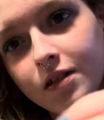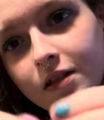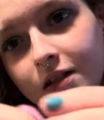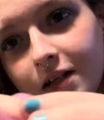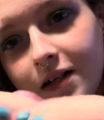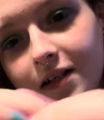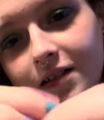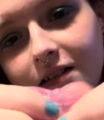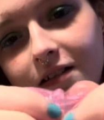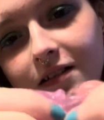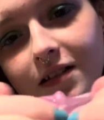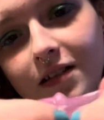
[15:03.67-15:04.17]

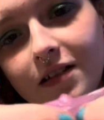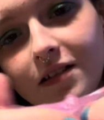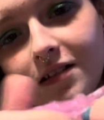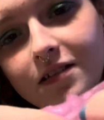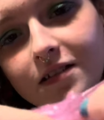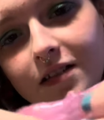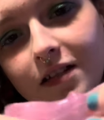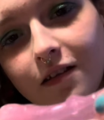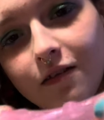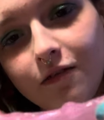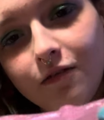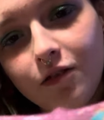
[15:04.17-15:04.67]
Because it's like
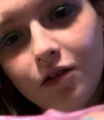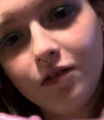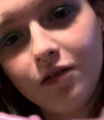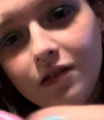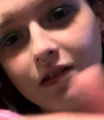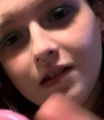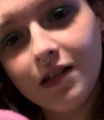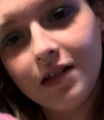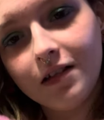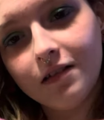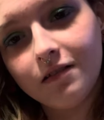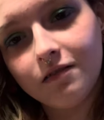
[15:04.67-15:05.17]
see-through, it's
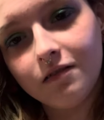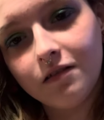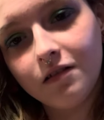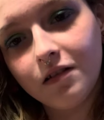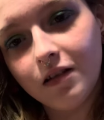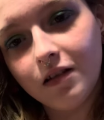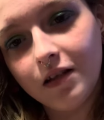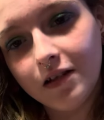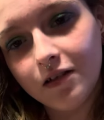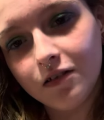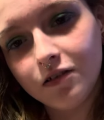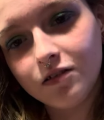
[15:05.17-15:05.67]
like
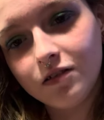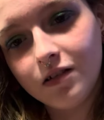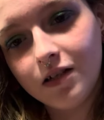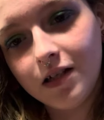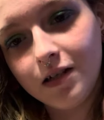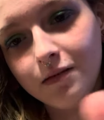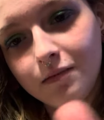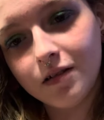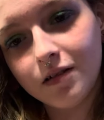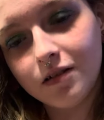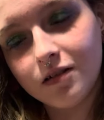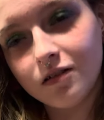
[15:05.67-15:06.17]
clear
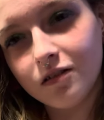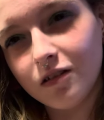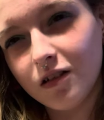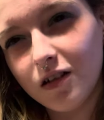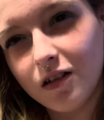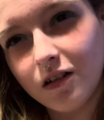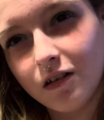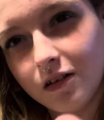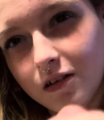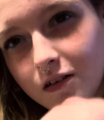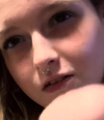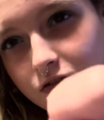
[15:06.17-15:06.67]
slime, but it's not
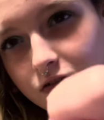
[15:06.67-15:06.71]
clear